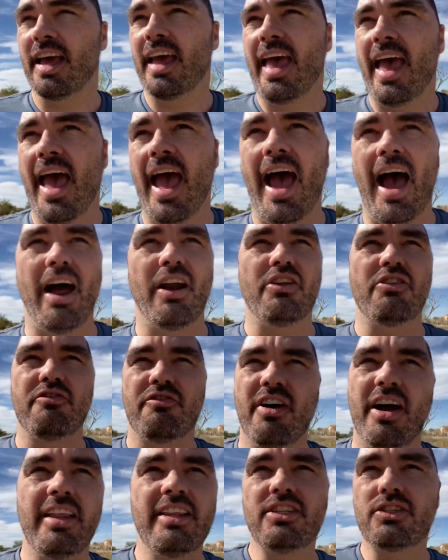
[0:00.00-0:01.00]
how do you
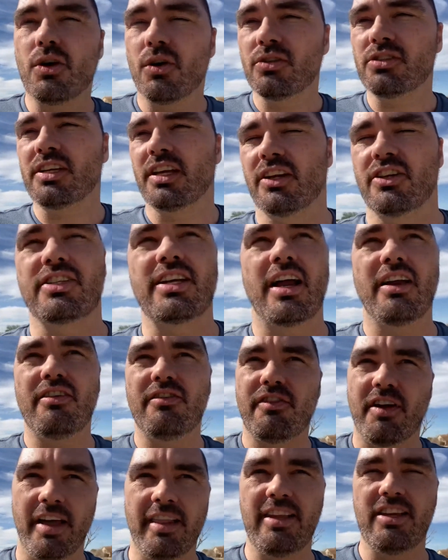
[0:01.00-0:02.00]
find these wholesalers? How do you
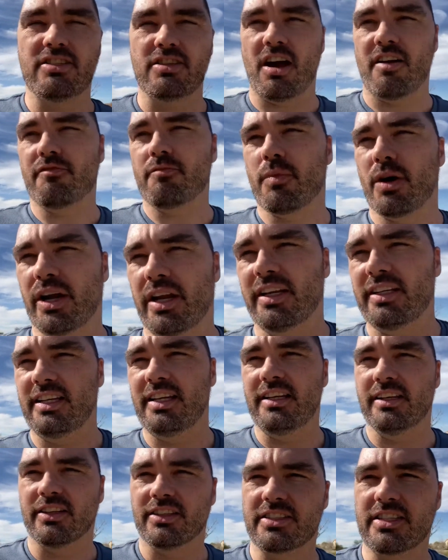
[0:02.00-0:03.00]
find these off-market
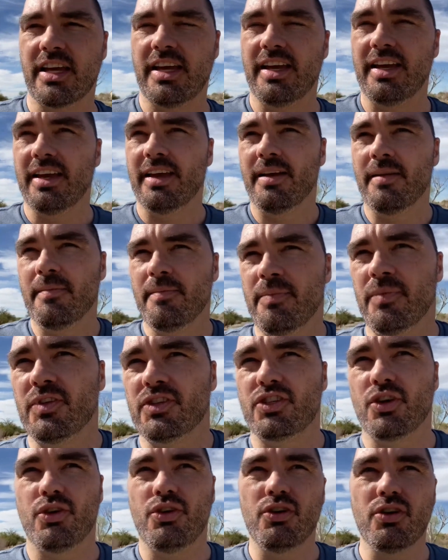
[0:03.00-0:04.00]
deals so
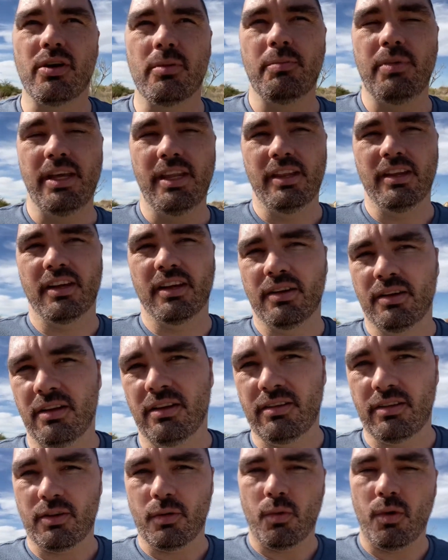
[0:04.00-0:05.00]
you can be the
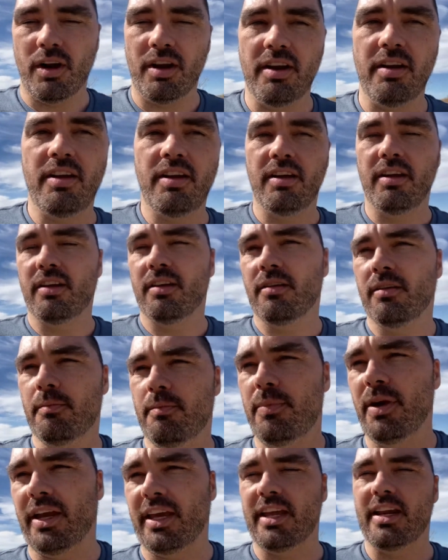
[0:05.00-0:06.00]
one
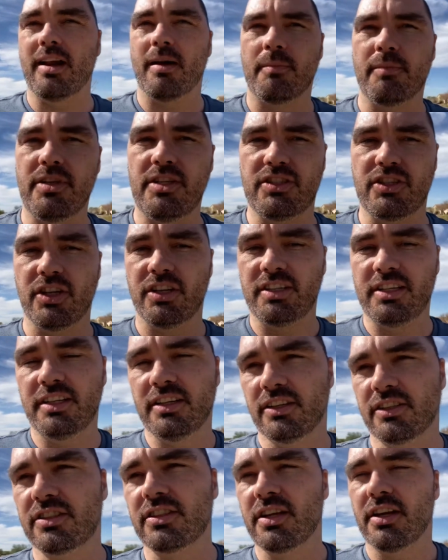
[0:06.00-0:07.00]
picking up these good
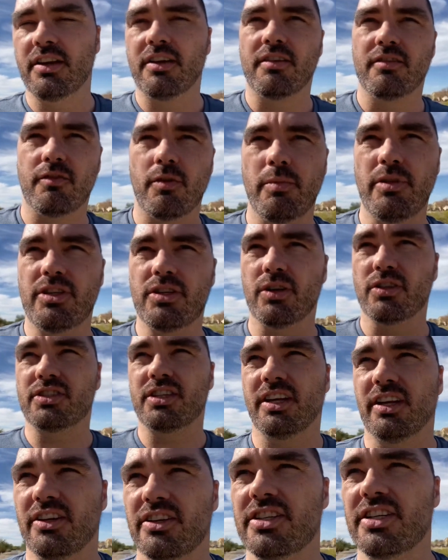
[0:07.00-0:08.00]
deals from these
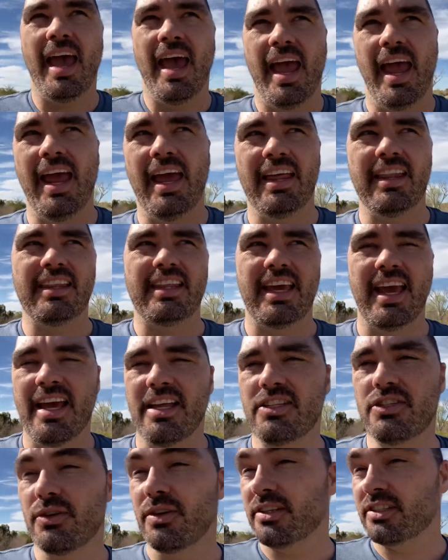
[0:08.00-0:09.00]
wholesalers? And the
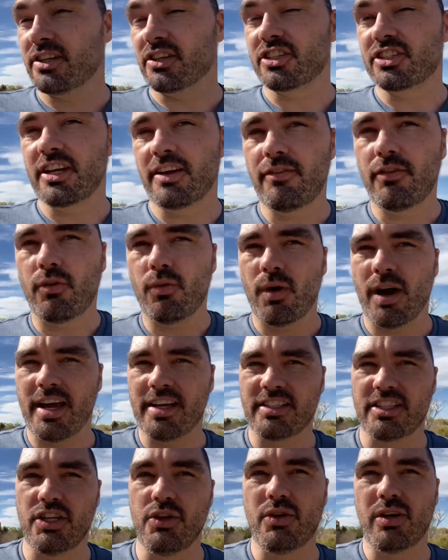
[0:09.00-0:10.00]
answer is there's several ways that
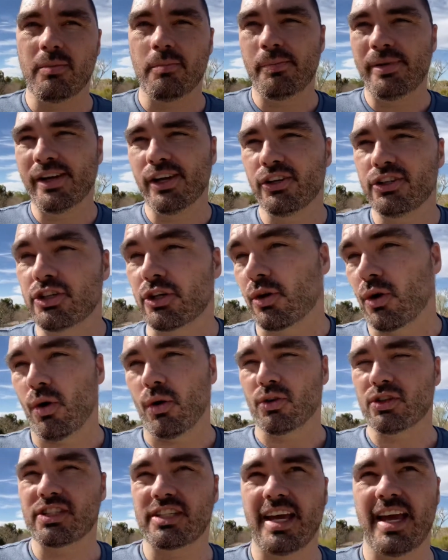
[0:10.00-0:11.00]
you can build your
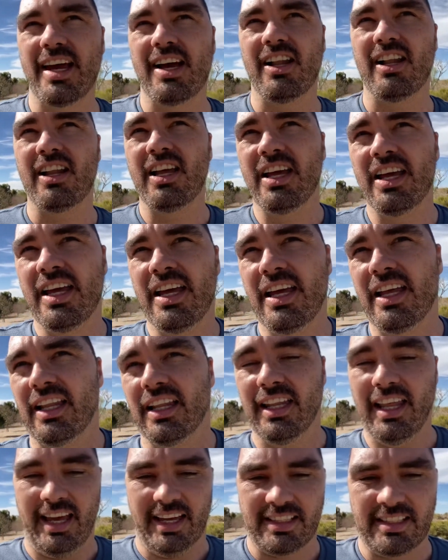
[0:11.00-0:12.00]
wholesale
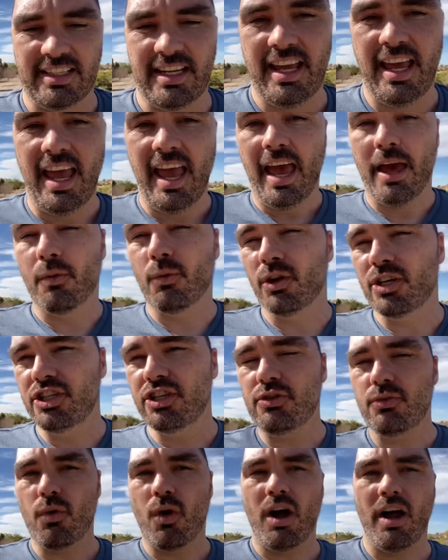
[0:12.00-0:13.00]
list. And what you
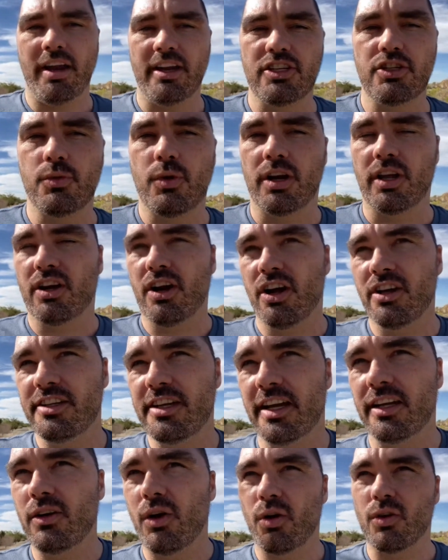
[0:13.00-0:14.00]
want is you want to contact a
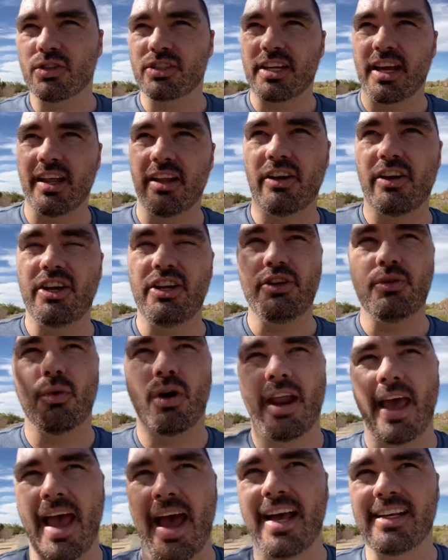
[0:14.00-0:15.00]
wholesaler and you want to
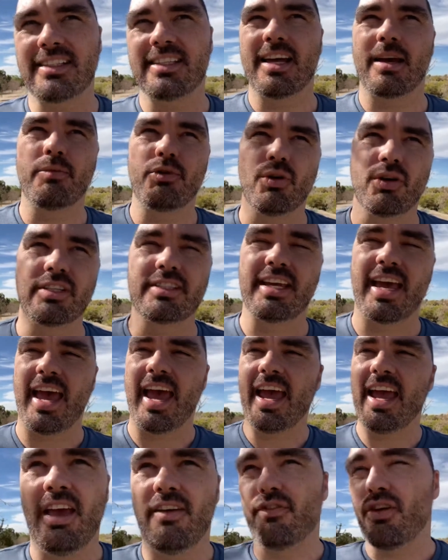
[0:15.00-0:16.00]
ask them, you want to say, hey,
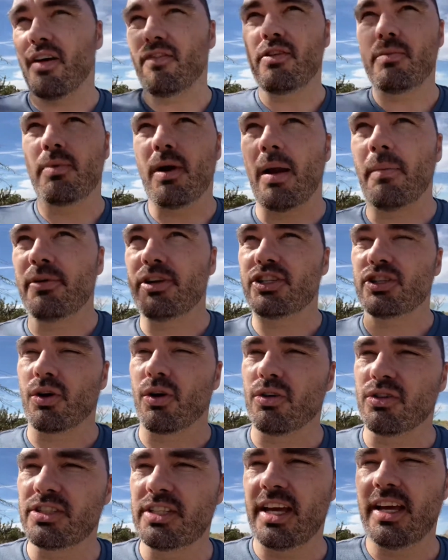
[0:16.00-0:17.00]
if you have any properties you're
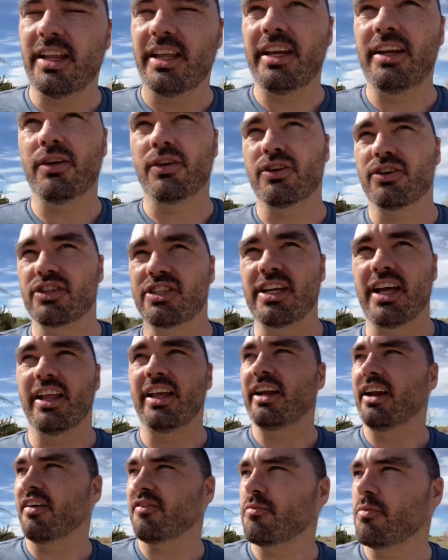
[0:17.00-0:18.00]
wholesaling or you're selling
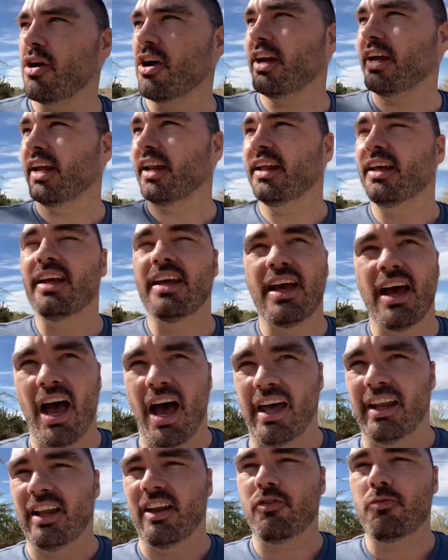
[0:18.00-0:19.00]
off market, I'd
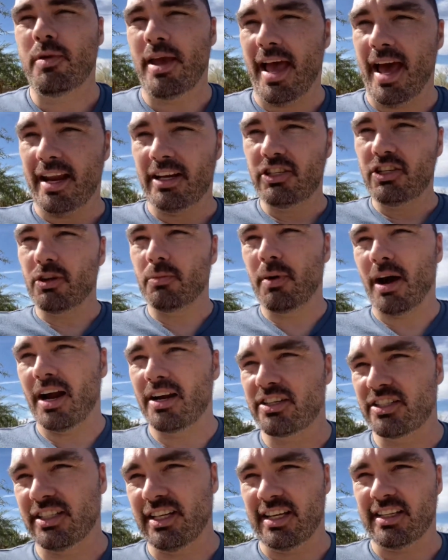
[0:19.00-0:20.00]
love to be added to your buyers
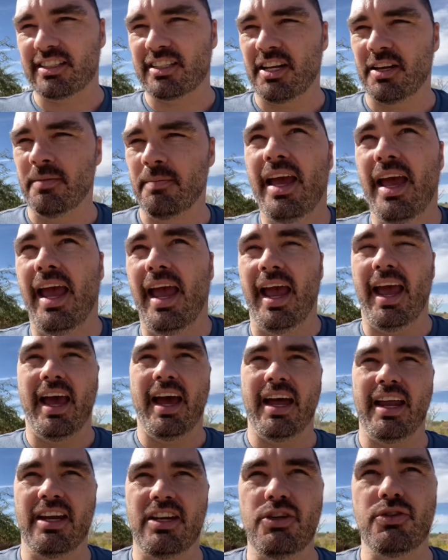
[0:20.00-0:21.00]
list.
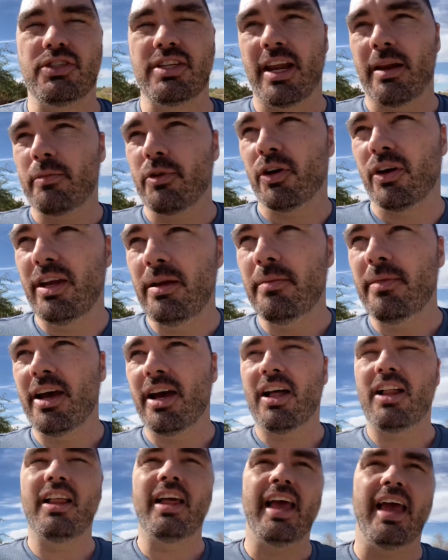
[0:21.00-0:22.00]
And you send them your email,
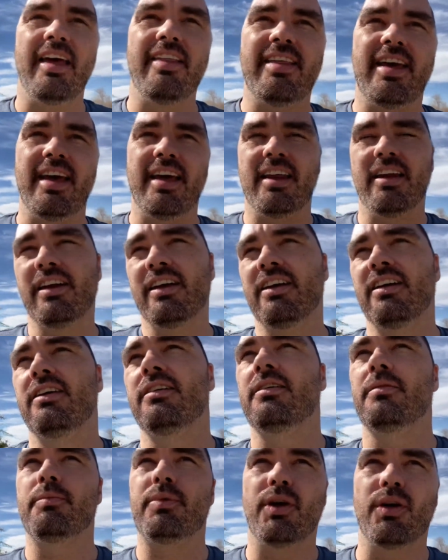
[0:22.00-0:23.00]
and then
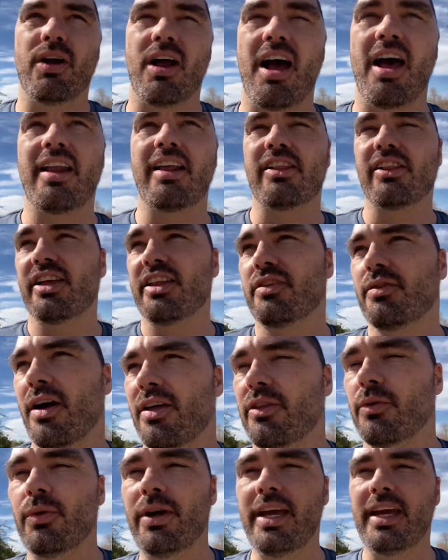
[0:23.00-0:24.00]
periodically throughout the
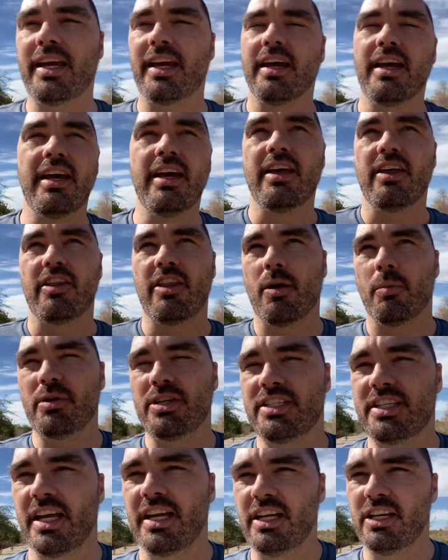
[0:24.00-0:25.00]
week, they'll be
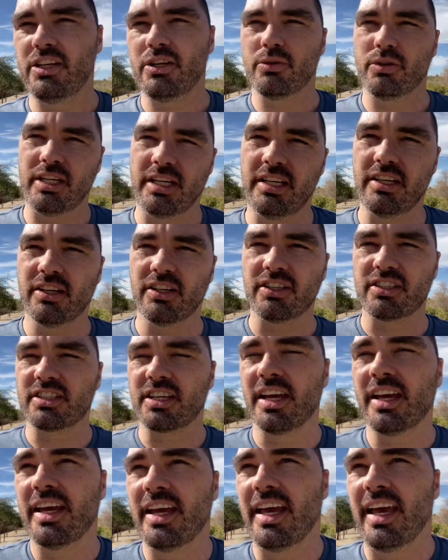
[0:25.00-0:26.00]
sending you deals
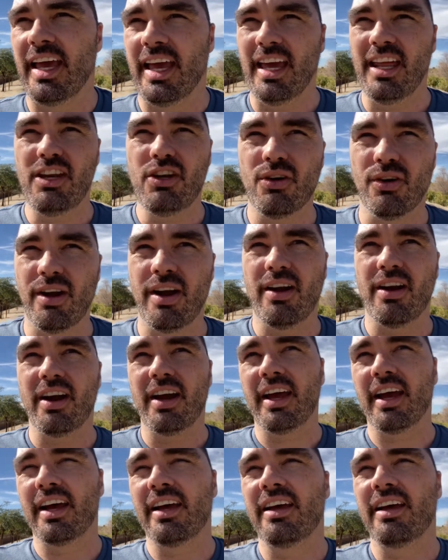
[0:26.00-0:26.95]
in your area